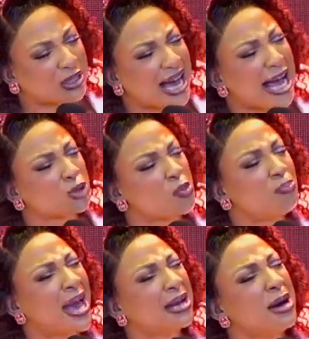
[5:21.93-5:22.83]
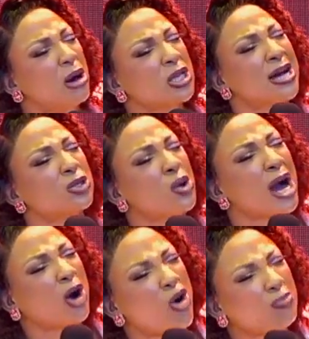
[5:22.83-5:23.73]
I had to beg my husband to
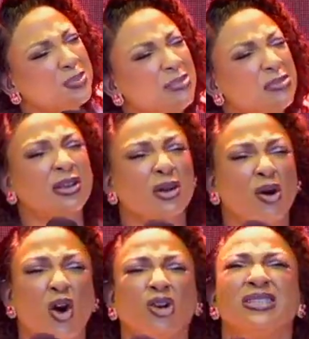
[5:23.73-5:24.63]
accompany me on that